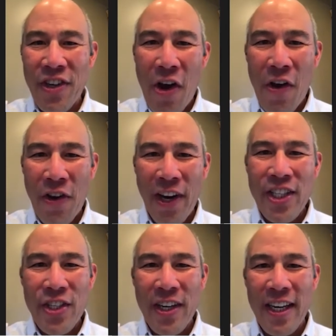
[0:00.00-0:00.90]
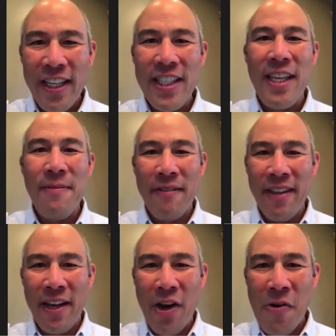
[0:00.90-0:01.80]
no. You're actually trying to just keep
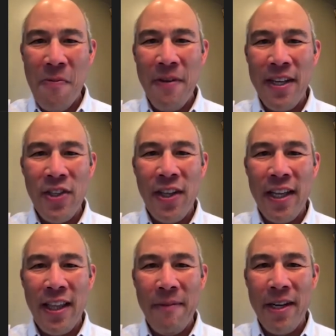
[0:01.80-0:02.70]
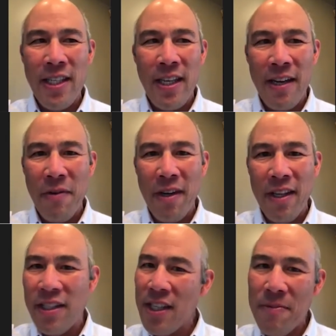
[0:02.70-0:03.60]
everything open, so that they might say, I want
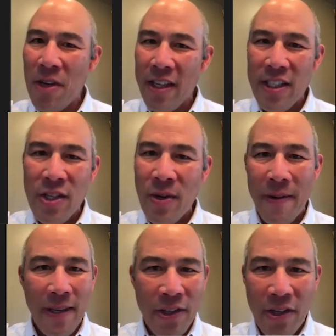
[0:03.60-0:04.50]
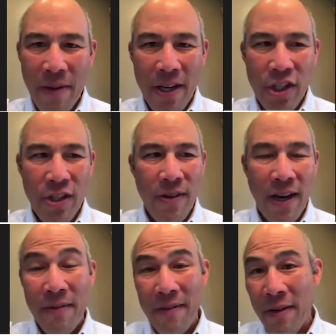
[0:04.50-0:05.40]
to just keep talking to you. I want to learn about you.
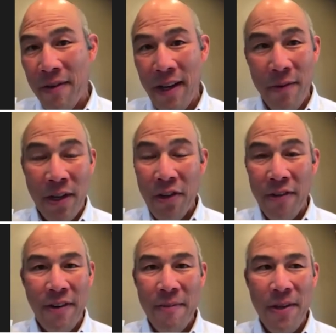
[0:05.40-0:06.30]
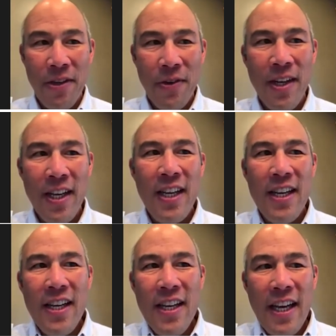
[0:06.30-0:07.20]
I want to learn from you.
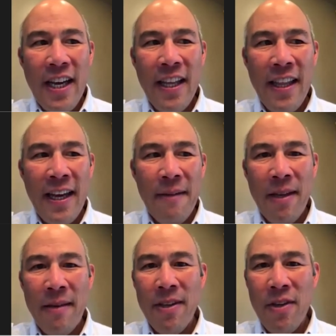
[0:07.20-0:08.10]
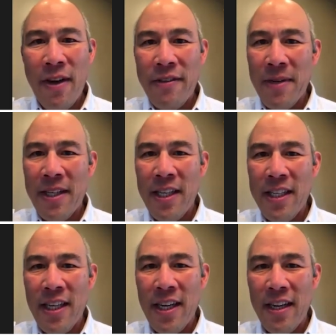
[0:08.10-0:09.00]
And that maybe you have some
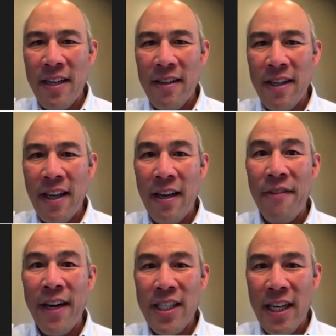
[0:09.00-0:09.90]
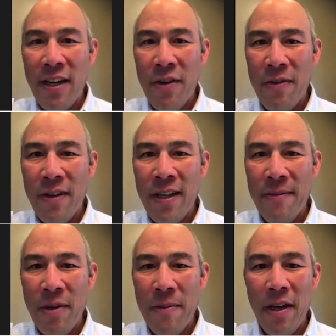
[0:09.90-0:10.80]
ideas on advice, how
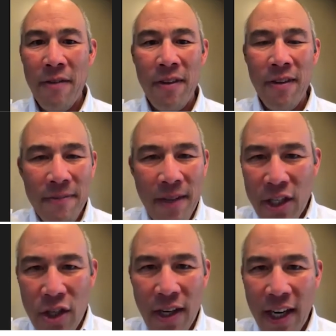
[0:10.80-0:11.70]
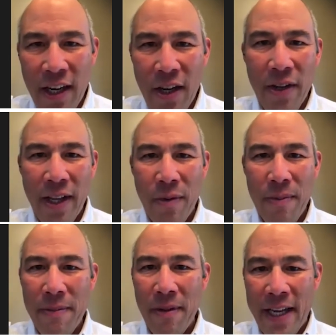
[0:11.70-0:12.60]
you can be helpful. As you and I know, like when
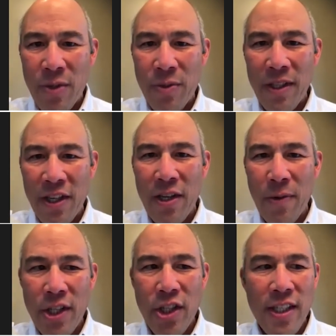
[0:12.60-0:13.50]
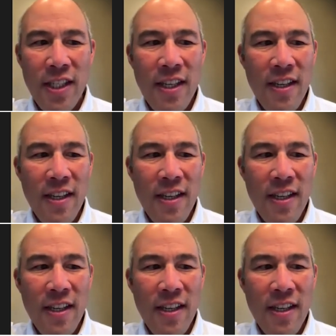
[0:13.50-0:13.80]
people ask really good questions,